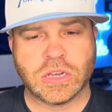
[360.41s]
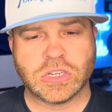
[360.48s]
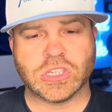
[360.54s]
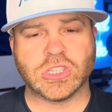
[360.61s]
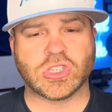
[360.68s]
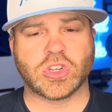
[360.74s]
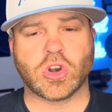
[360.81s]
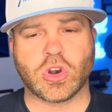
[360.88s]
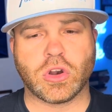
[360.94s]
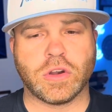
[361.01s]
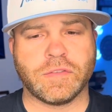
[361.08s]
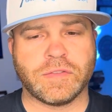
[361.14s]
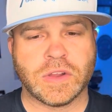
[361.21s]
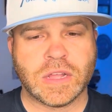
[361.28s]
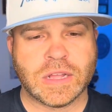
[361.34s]

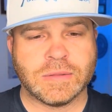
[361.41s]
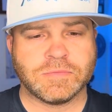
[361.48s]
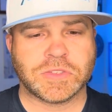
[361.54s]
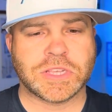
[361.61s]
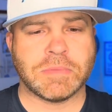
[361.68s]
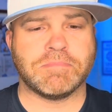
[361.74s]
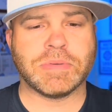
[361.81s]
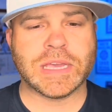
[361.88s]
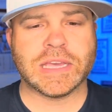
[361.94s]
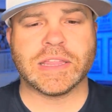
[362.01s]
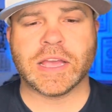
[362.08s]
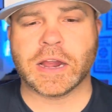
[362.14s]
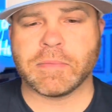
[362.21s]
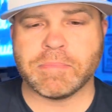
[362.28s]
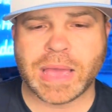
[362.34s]
deserve to be
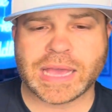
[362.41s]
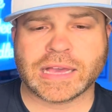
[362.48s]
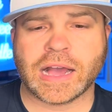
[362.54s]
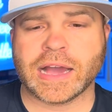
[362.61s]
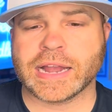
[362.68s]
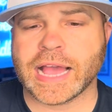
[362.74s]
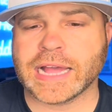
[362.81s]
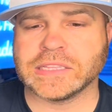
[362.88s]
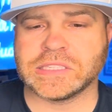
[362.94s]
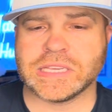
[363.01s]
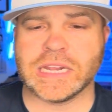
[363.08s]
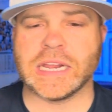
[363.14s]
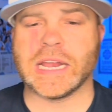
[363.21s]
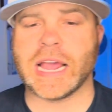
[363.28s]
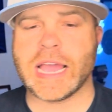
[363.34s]
there. Bacot had
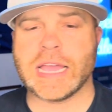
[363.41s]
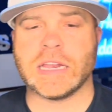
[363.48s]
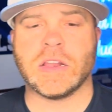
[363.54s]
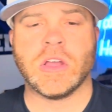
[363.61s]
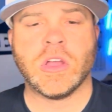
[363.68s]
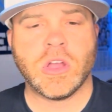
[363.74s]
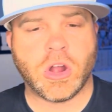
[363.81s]
10-8.